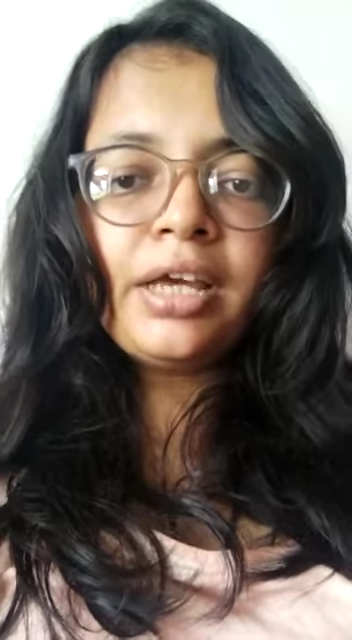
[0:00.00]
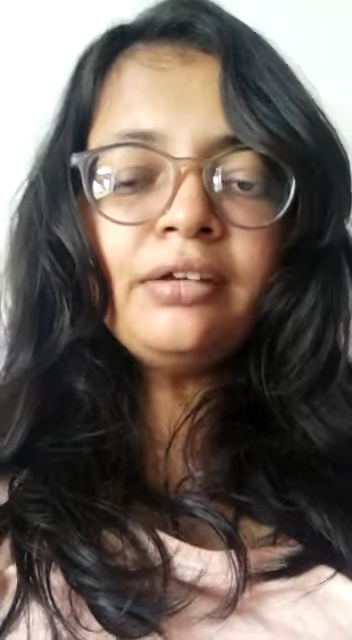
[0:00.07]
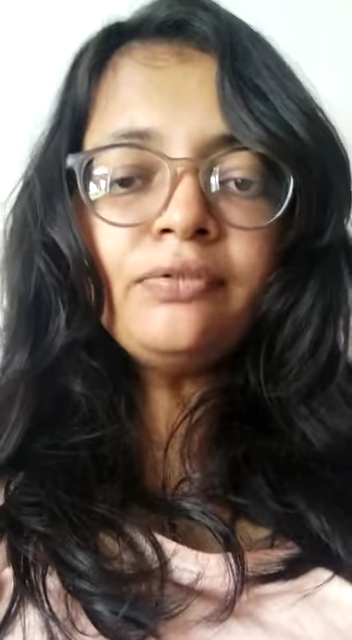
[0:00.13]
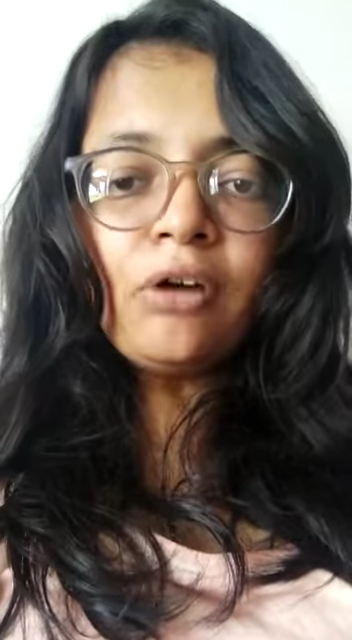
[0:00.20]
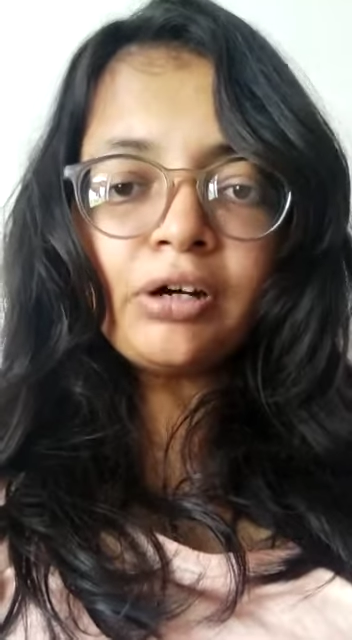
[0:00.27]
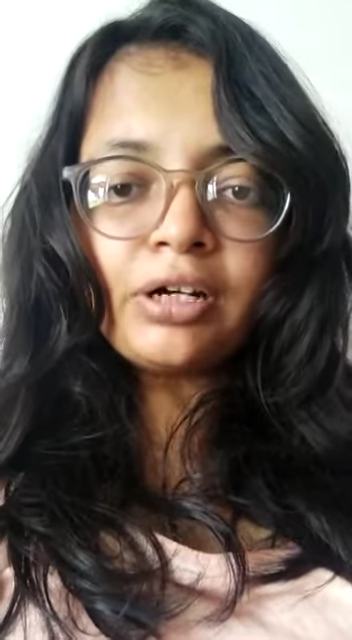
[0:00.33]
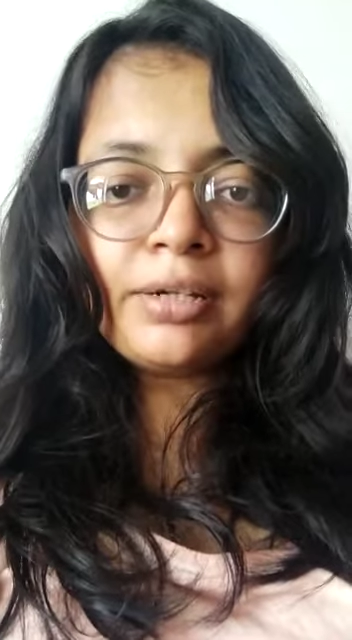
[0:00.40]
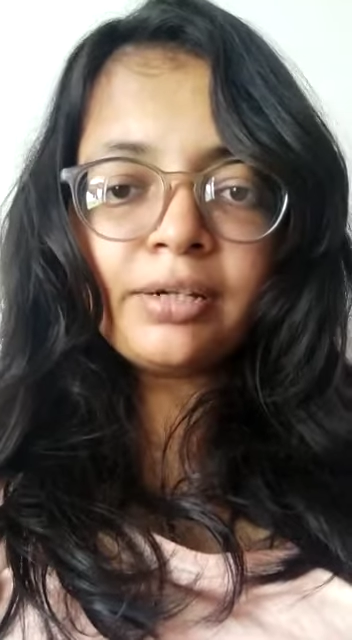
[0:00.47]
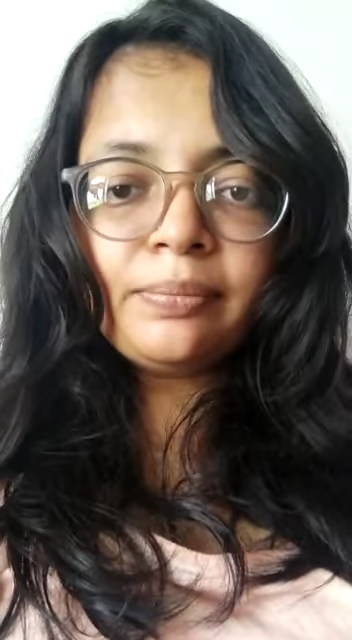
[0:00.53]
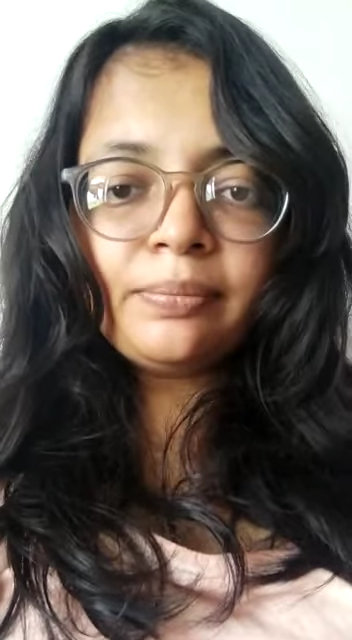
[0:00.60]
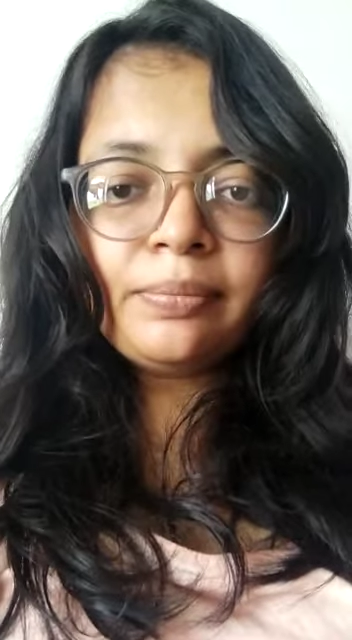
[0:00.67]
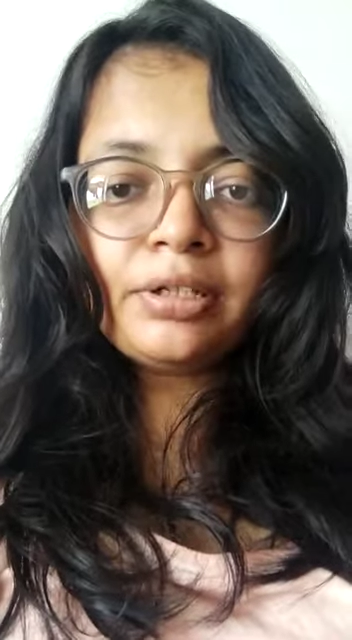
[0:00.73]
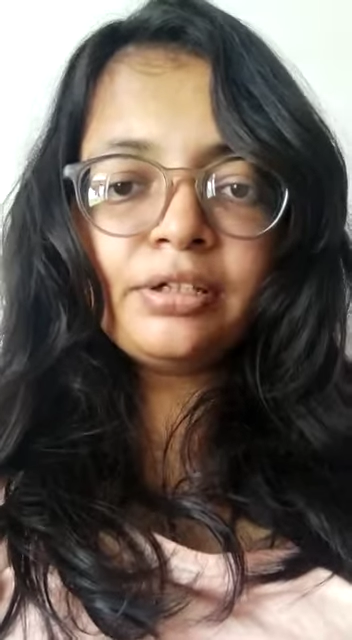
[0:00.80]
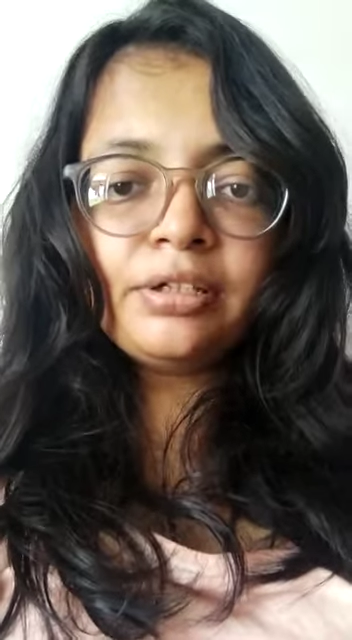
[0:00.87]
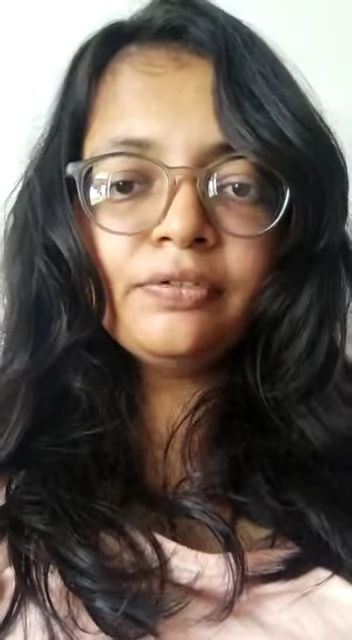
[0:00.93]
and
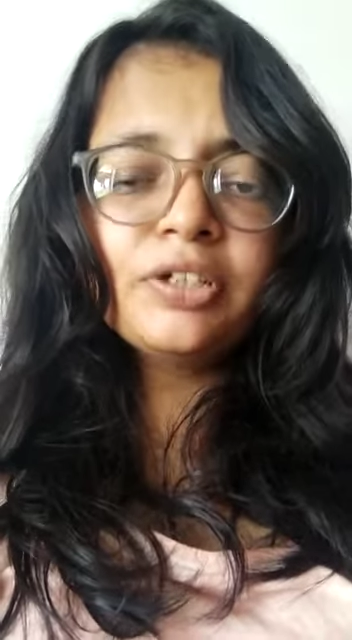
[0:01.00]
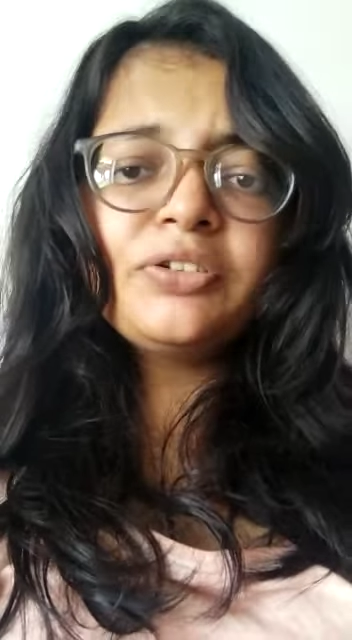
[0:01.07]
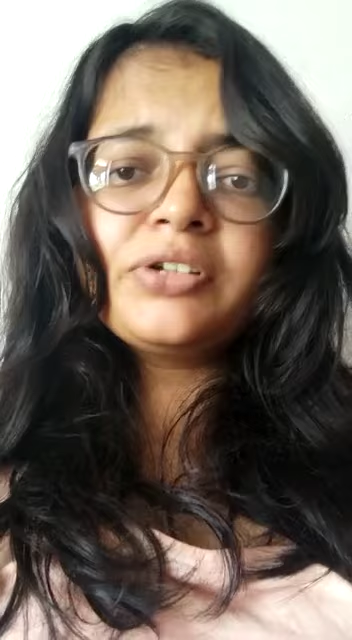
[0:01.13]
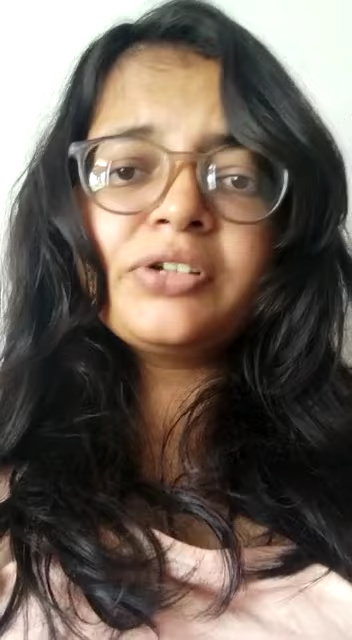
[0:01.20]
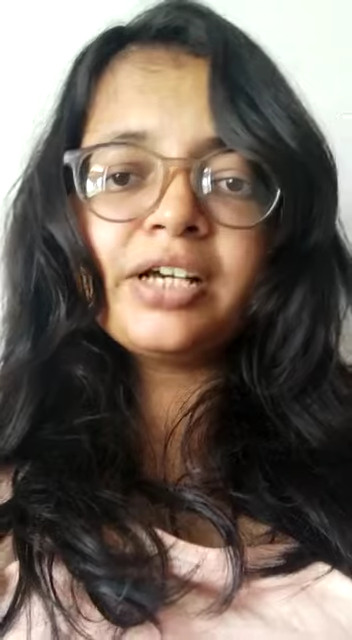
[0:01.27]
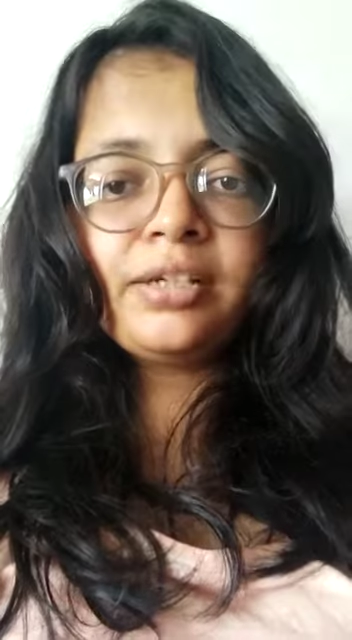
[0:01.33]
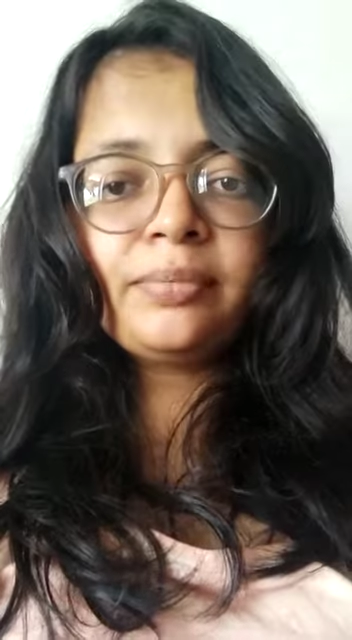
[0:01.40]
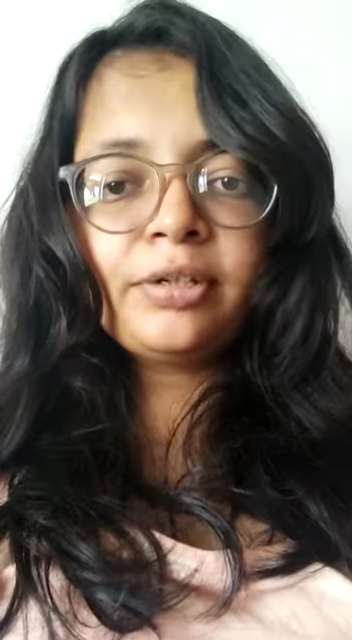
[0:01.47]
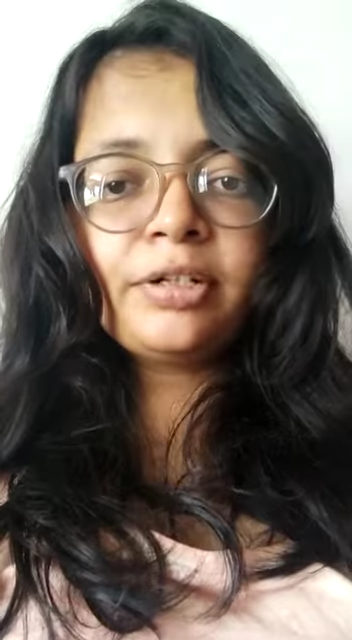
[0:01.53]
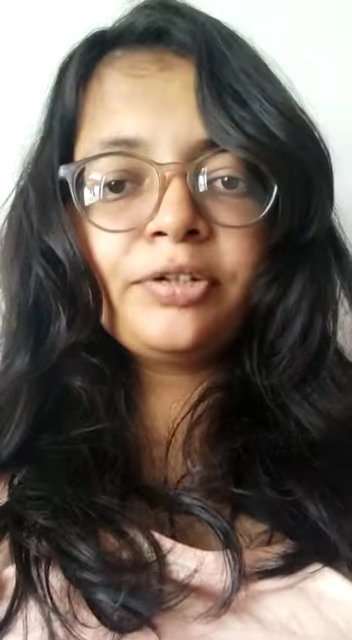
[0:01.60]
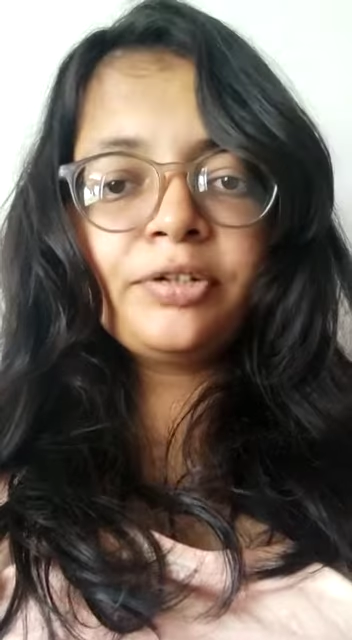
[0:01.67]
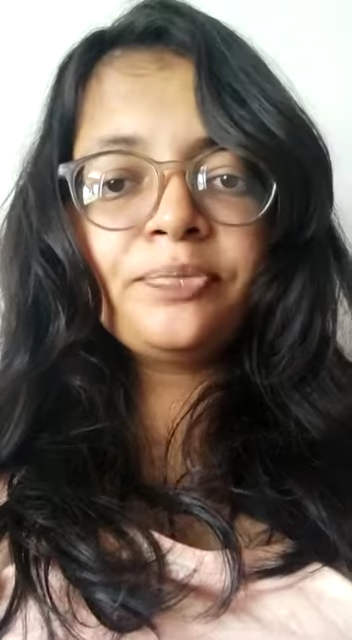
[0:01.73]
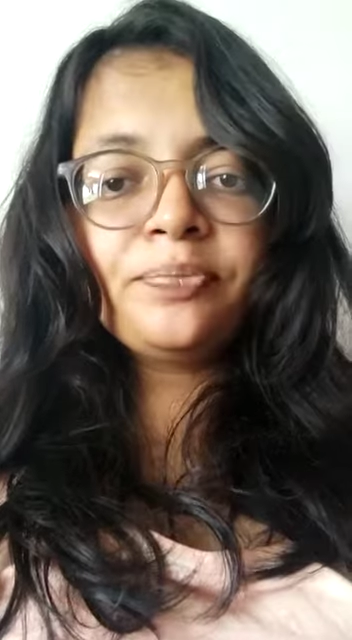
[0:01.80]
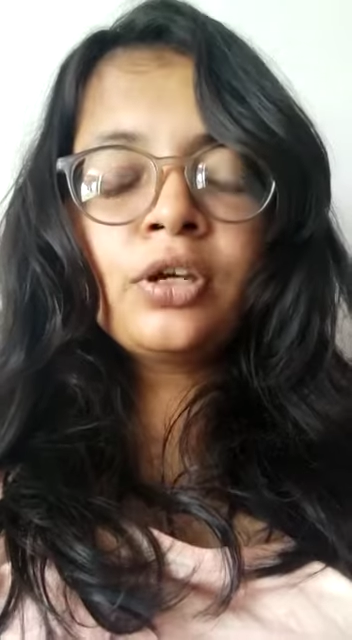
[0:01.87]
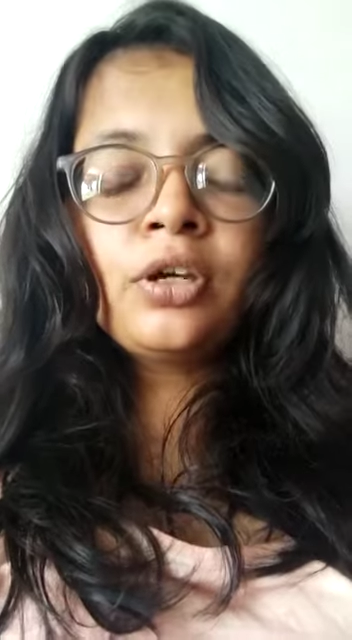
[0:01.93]
vocabulary was terrible.